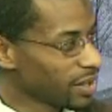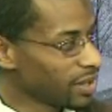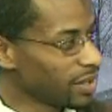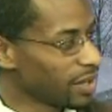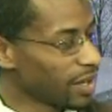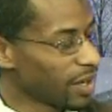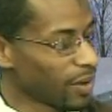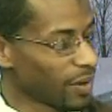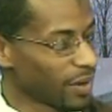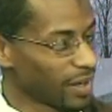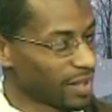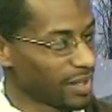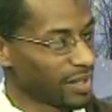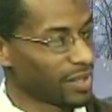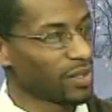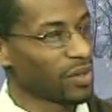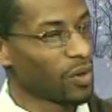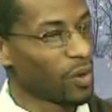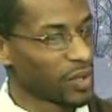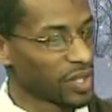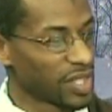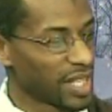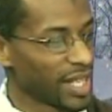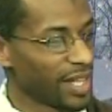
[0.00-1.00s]

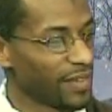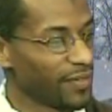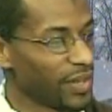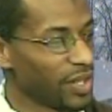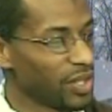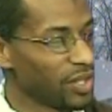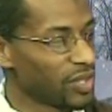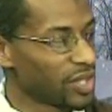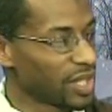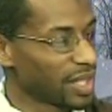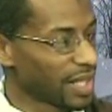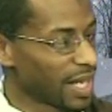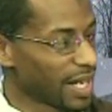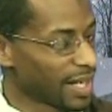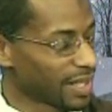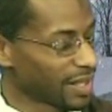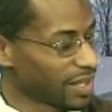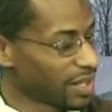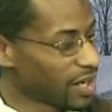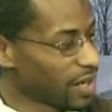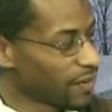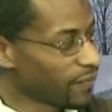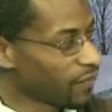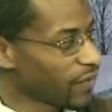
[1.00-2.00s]
on TV you see a lot
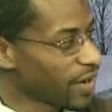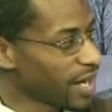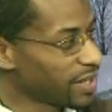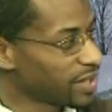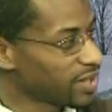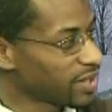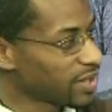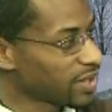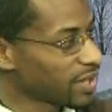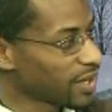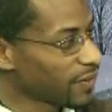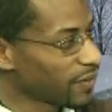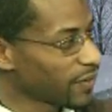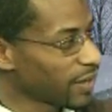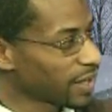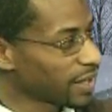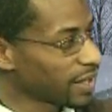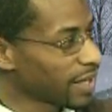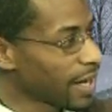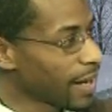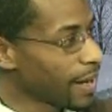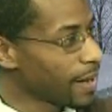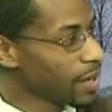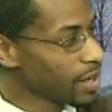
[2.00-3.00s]
of the gunfights and stuff
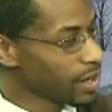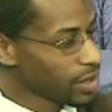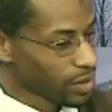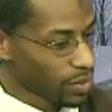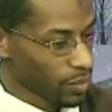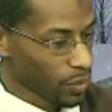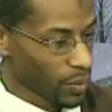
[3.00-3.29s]
like that.